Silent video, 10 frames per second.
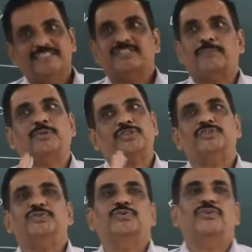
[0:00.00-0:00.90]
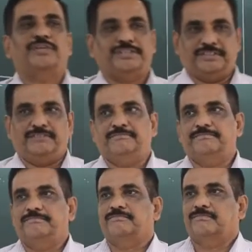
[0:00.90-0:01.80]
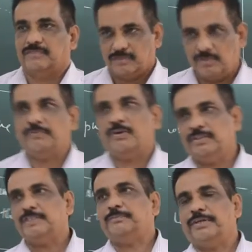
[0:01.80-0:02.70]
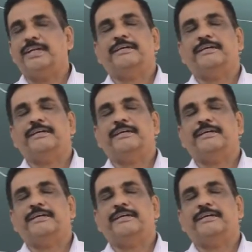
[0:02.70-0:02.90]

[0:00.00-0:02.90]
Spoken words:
subduction zone origin. But follow this point.